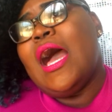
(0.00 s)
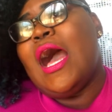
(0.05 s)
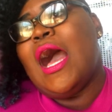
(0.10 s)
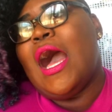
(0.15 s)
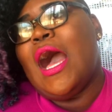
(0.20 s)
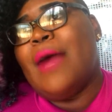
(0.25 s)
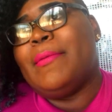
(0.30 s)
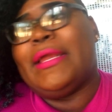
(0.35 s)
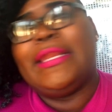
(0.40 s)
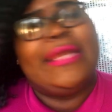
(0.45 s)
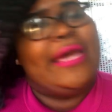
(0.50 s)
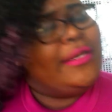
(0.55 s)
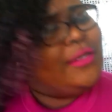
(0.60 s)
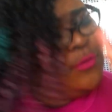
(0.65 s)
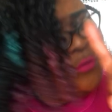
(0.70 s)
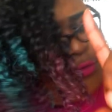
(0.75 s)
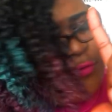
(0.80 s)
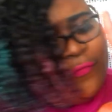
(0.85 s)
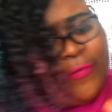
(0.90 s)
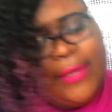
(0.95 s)
Um, now, I
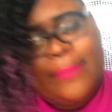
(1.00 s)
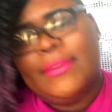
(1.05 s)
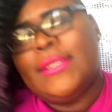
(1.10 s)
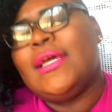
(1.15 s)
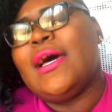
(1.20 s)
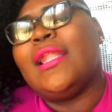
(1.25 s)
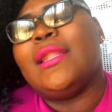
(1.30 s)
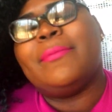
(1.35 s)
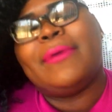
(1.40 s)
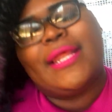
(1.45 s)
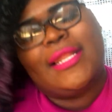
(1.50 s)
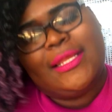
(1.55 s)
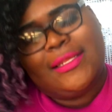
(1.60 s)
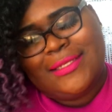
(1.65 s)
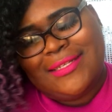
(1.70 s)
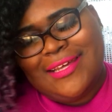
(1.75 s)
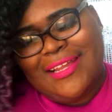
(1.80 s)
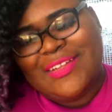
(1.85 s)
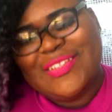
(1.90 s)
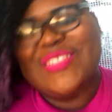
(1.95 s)
don't do family dollar, but I love
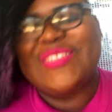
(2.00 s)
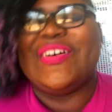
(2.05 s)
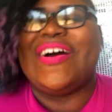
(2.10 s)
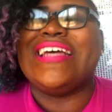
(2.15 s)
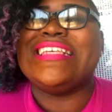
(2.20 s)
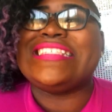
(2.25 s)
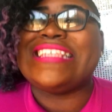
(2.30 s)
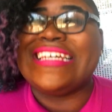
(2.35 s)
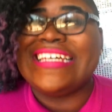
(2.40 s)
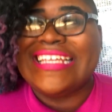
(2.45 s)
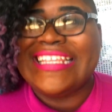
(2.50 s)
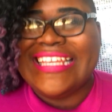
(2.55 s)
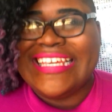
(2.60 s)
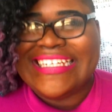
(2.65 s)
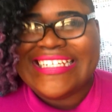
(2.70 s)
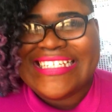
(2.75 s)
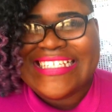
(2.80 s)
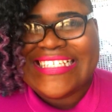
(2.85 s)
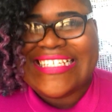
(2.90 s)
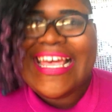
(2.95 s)
the dollar store. I still
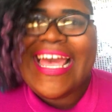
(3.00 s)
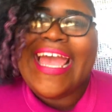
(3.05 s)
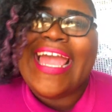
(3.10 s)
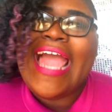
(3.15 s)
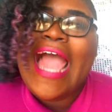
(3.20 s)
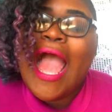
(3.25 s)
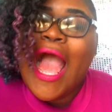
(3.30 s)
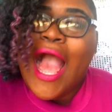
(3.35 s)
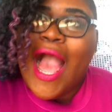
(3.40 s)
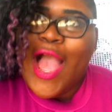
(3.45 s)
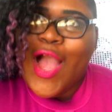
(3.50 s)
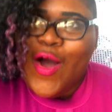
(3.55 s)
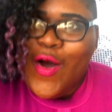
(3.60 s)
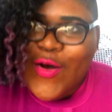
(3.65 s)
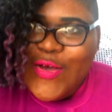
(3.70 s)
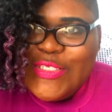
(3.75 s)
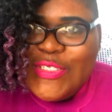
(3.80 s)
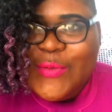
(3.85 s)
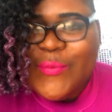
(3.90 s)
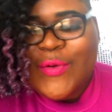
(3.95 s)
have to say. I
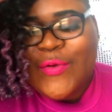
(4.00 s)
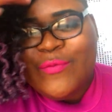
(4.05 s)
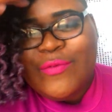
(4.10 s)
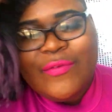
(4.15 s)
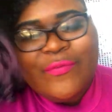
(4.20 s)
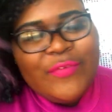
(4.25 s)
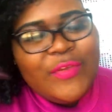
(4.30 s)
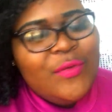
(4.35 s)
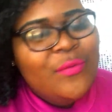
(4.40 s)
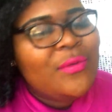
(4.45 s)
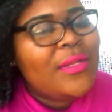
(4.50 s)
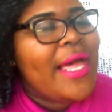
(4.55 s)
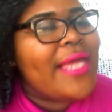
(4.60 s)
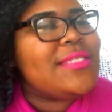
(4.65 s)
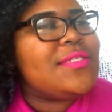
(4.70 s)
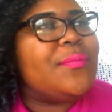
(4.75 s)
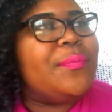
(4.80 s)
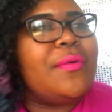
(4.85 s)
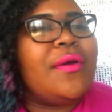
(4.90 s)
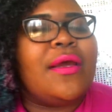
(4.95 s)
also want to review
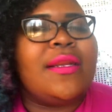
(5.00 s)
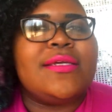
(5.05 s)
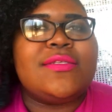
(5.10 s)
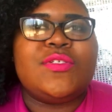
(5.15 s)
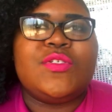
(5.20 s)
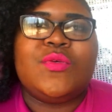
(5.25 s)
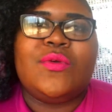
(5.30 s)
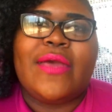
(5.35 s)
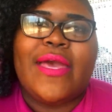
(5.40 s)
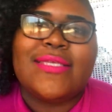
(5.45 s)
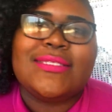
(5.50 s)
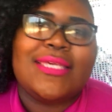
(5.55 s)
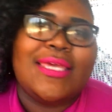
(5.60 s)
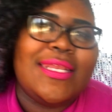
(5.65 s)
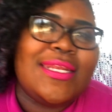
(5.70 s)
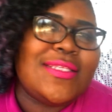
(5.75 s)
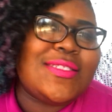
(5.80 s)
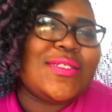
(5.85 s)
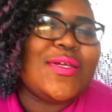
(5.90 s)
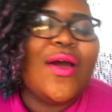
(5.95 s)
lots of products that you guys
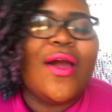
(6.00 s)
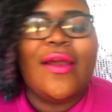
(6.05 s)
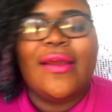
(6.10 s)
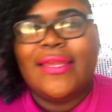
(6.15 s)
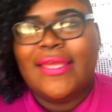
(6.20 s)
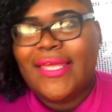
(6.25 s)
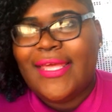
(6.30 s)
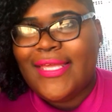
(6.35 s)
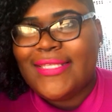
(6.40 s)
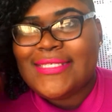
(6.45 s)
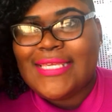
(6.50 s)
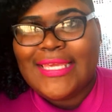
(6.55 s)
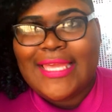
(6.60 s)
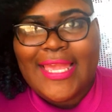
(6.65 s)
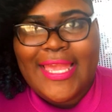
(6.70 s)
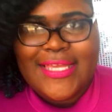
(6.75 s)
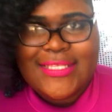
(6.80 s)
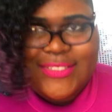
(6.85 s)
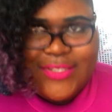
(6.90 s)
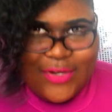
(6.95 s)
get at Target, kids,
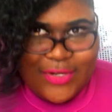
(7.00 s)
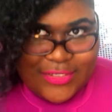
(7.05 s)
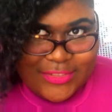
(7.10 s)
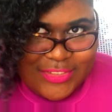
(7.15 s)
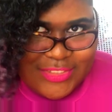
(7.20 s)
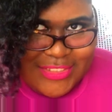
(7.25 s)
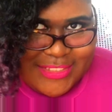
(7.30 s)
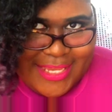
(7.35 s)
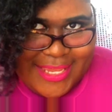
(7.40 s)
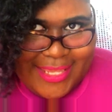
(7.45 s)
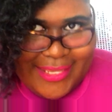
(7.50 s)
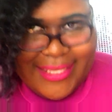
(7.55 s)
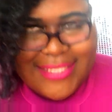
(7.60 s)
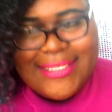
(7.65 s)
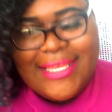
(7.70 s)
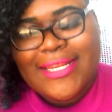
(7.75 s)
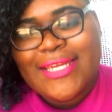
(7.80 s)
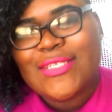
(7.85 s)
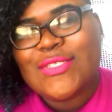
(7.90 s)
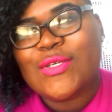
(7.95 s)
aka Tarjay,
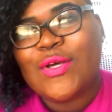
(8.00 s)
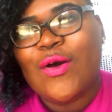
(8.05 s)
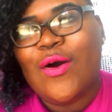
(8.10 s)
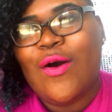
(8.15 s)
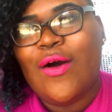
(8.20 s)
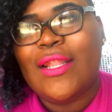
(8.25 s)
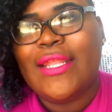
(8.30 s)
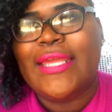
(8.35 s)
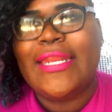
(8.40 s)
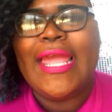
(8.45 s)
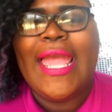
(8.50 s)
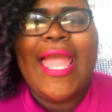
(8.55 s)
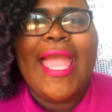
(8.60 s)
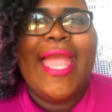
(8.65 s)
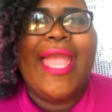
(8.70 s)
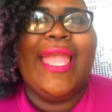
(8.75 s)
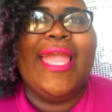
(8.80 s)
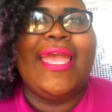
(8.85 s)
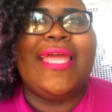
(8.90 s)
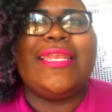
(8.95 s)
as I like to call it.
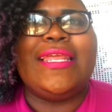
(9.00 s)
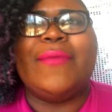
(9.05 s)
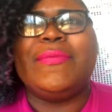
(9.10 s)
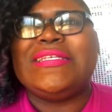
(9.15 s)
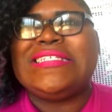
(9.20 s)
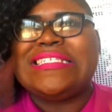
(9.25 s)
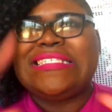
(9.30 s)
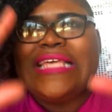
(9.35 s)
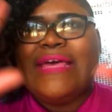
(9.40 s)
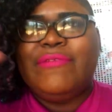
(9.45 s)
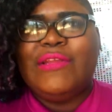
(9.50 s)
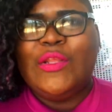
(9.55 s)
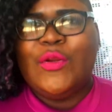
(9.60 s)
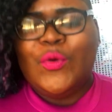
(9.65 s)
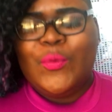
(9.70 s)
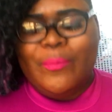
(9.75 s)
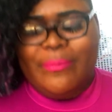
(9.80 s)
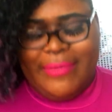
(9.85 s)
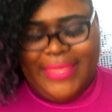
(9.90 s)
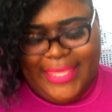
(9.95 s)
And I'm um, gonna just have a
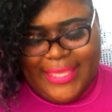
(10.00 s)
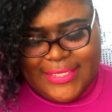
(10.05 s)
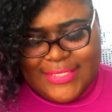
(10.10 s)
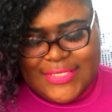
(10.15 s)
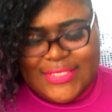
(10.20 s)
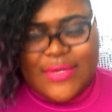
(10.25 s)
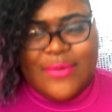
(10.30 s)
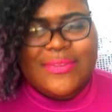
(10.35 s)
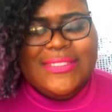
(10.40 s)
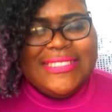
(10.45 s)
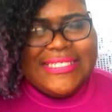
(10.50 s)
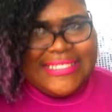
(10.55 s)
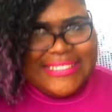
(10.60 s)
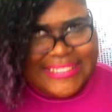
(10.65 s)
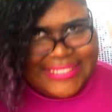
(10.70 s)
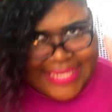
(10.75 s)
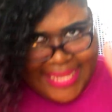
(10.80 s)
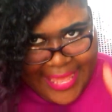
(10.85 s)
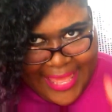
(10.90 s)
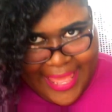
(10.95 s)
little mix. So
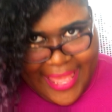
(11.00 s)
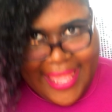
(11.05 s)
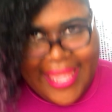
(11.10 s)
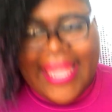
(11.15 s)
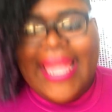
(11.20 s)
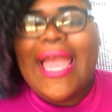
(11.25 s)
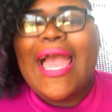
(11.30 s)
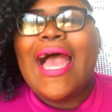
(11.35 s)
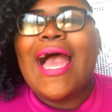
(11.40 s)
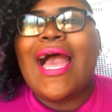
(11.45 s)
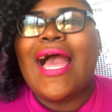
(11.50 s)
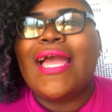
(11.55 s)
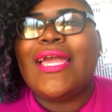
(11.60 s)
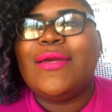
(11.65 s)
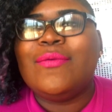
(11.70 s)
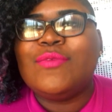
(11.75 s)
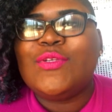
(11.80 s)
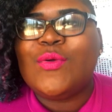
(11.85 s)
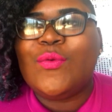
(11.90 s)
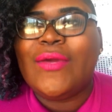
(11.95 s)
today I
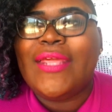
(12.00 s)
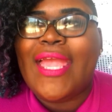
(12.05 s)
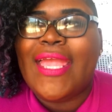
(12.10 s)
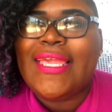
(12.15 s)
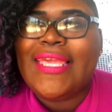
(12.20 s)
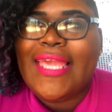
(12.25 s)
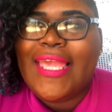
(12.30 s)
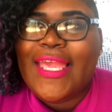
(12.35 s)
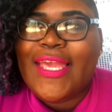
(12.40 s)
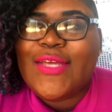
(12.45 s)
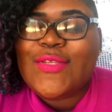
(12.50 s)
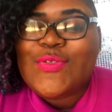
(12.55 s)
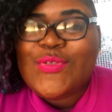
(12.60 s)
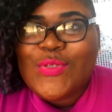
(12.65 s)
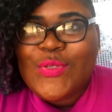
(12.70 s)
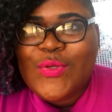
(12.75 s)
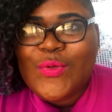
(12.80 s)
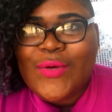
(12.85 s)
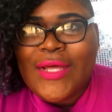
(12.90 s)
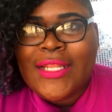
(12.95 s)
am doing a
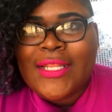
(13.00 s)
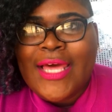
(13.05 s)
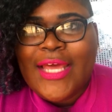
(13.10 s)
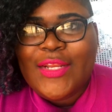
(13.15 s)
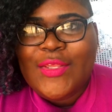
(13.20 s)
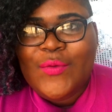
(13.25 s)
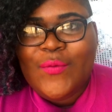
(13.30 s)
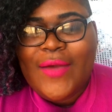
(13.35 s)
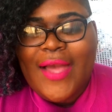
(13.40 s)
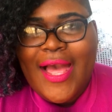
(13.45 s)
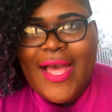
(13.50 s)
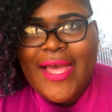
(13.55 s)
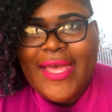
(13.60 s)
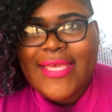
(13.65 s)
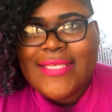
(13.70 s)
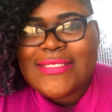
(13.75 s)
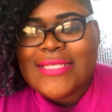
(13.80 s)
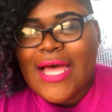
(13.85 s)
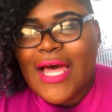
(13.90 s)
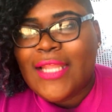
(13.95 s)
Cantu. A lot of you
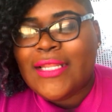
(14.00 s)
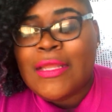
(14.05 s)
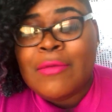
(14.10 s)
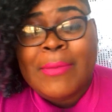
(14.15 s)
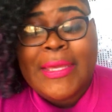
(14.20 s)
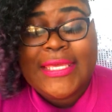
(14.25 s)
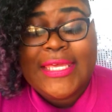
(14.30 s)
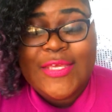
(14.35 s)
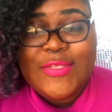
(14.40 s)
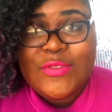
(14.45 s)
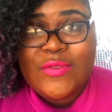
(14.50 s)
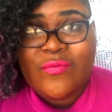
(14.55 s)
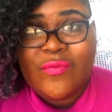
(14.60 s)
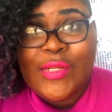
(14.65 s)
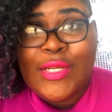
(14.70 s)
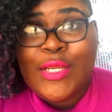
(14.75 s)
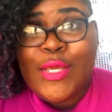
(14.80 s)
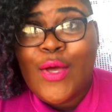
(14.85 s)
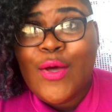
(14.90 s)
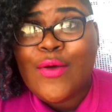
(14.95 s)
guys uh, love my Cantu
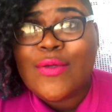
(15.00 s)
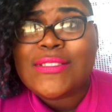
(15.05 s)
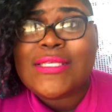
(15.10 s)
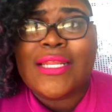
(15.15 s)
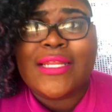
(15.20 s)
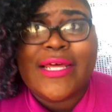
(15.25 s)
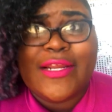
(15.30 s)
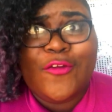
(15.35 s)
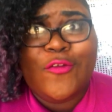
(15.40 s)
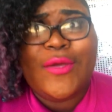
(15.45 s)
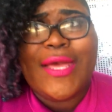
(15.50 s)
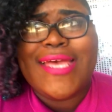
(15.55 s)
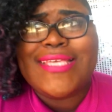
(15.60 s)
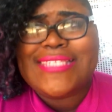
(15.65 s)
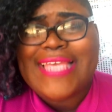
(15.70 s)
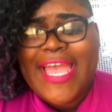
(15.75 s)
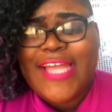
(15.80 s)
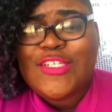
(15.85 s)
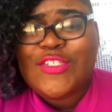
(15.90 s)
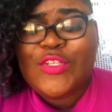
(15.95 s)
videos and a lot of you
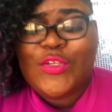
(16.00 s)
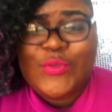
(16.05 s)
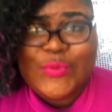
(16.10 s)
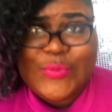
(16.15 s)
guys actually